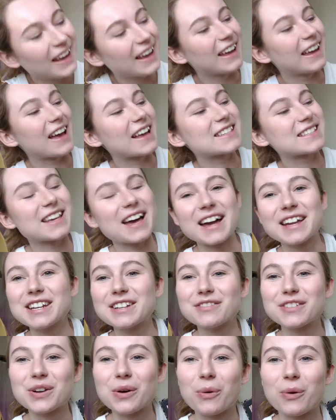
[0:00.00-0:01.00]
it has kind
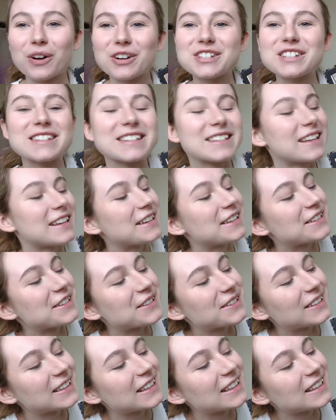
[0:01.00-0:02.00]
of an orange tint
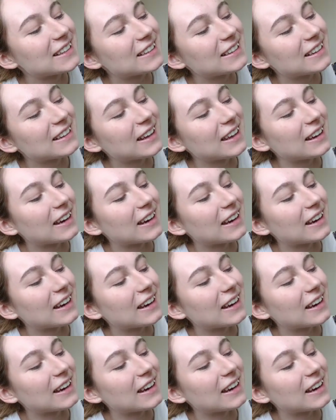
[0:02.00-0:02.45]
to it.